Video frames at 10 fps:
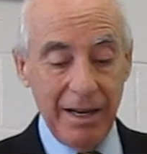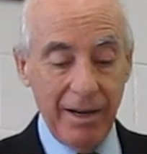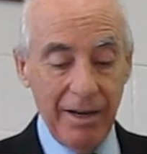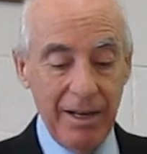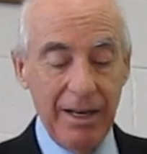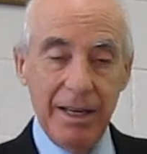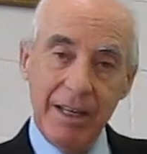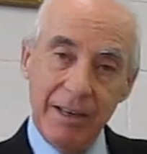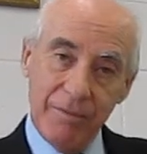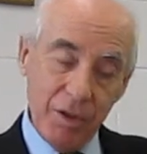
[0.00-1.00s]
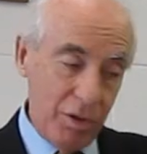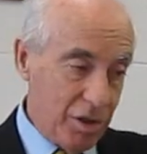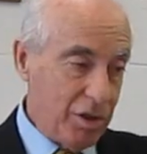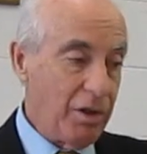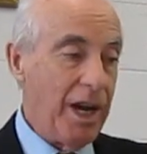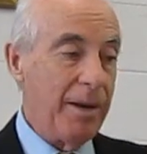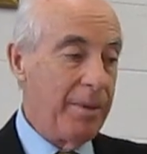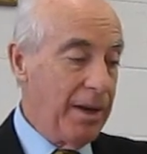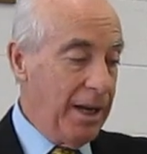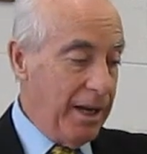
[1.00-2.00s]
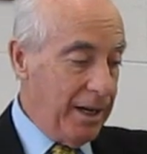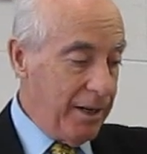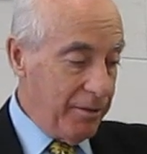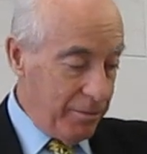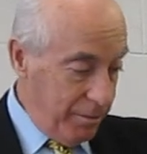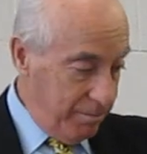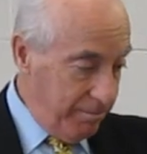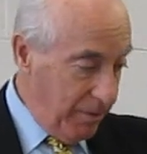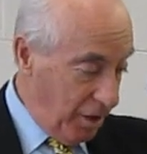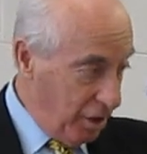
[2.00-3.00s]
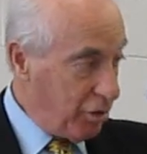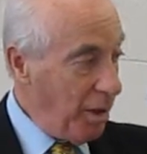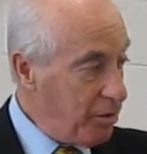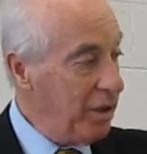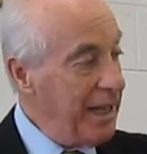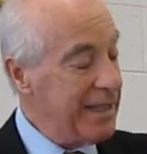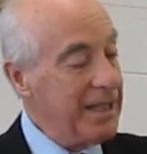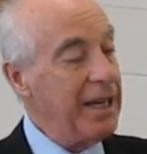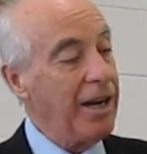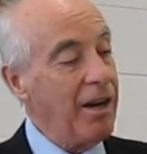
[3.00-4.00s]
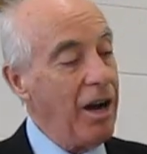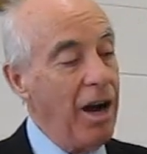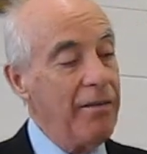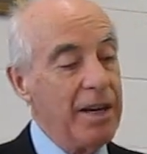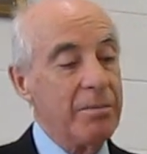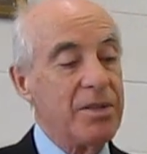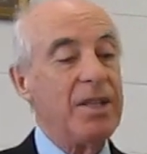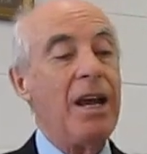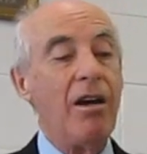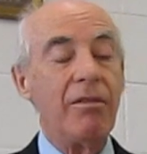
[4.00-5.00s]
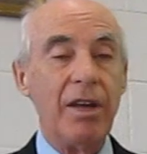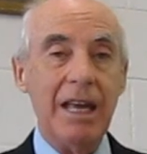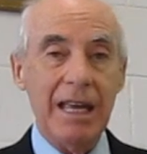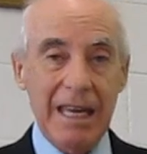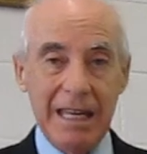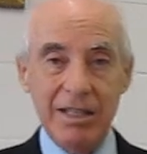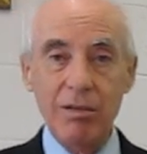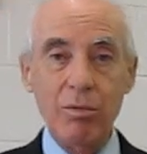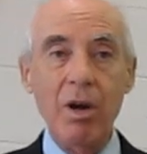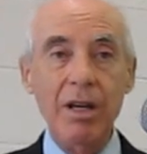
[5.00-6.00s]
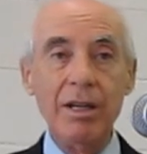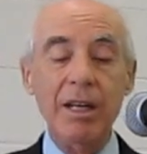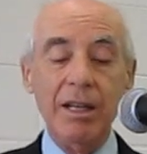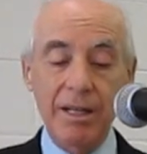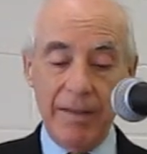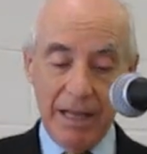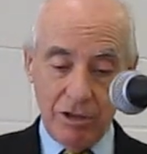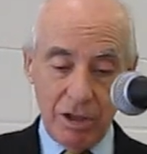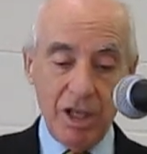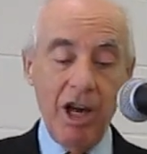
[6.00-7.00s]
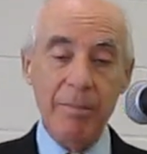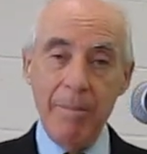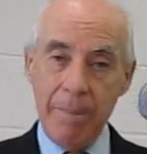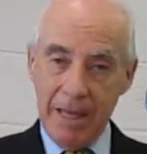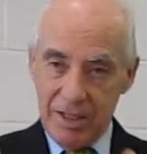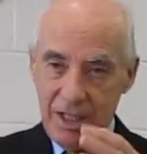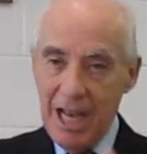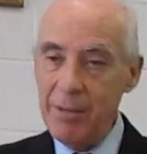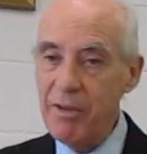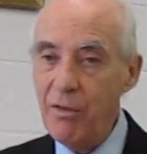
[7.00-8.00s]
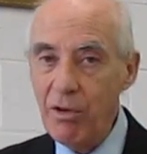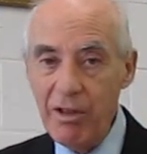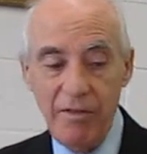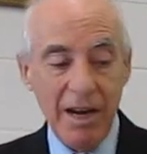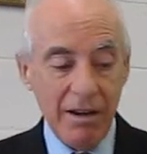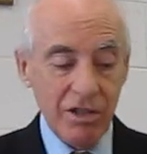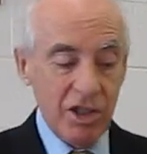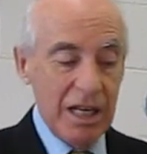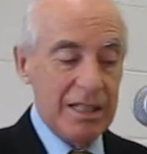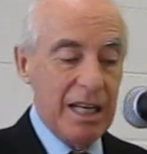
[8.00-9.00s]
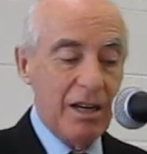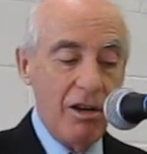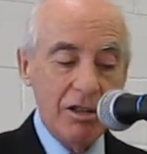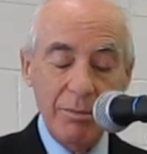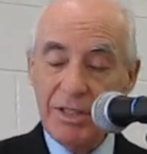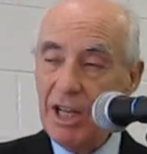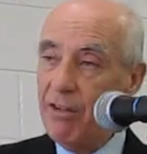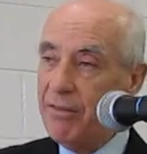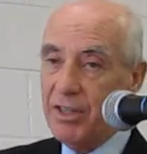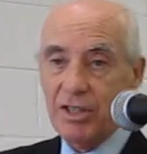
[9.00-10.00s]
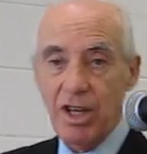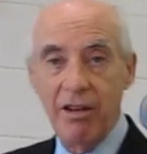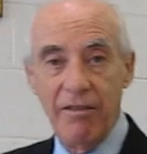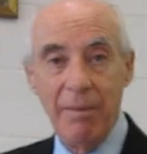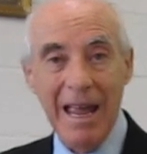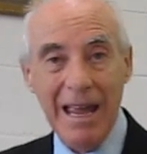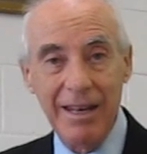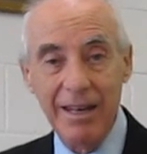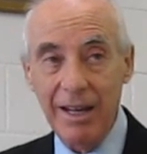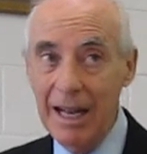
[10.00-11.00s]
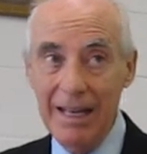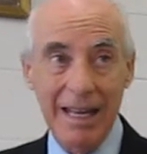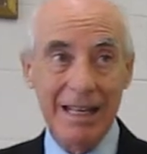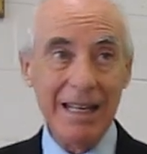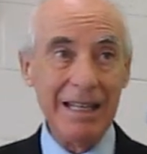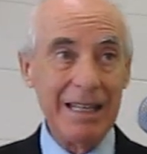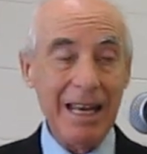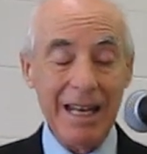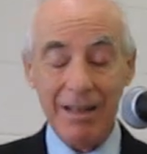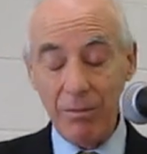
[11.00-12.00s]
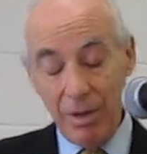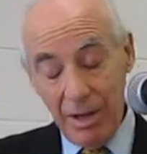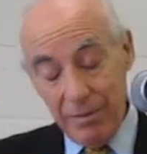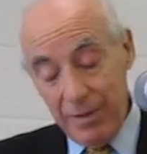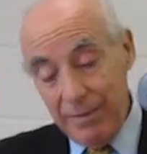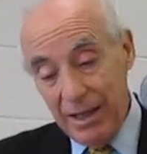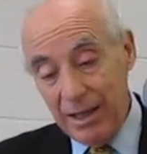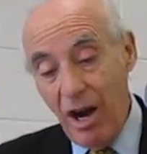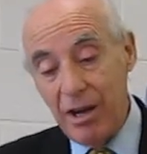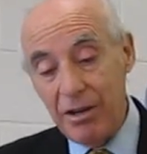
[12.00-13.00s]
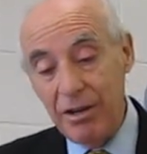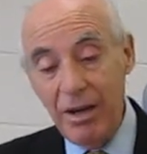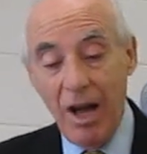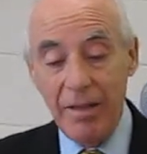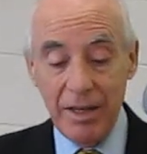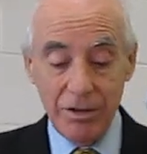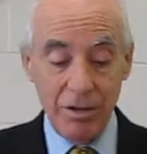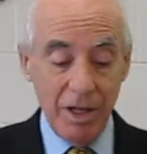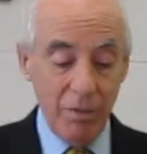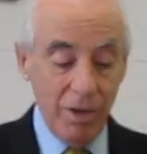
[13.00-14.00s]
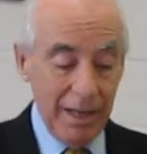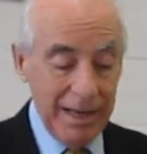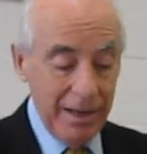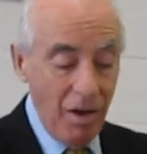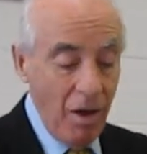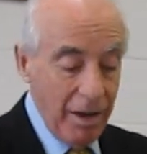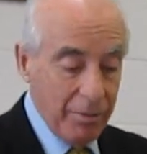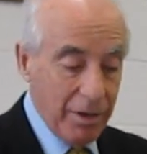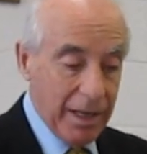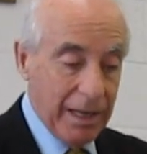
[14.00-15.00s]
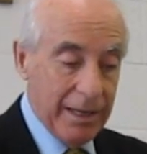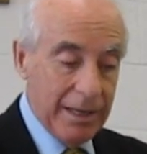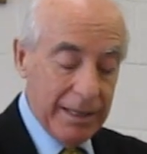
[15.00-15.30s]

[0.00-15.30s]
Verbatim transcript: there to describe uh, the description that's there of himself. He's the one that should come standing before the Pharisees, he calls himself the Son of Man. And they didn't get it. Well, if they got it or not, they certainly weren't letting on, were they?